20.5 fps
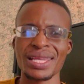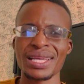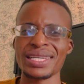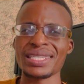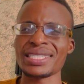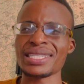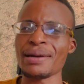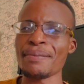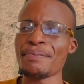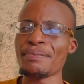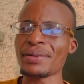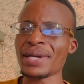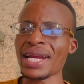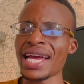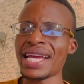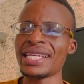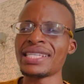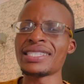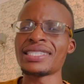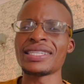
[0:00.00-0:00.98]

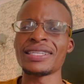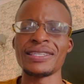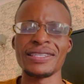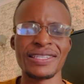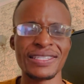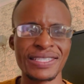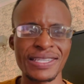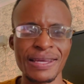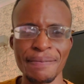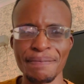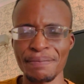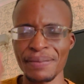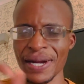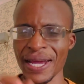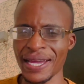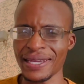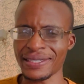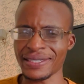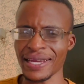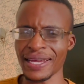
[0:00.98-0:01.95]
Surprise,
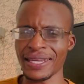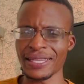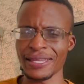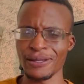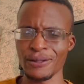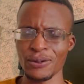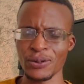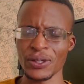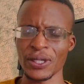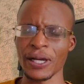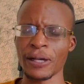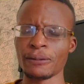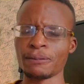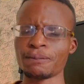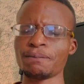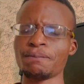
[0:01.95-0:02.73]
surprise. Hallelujah.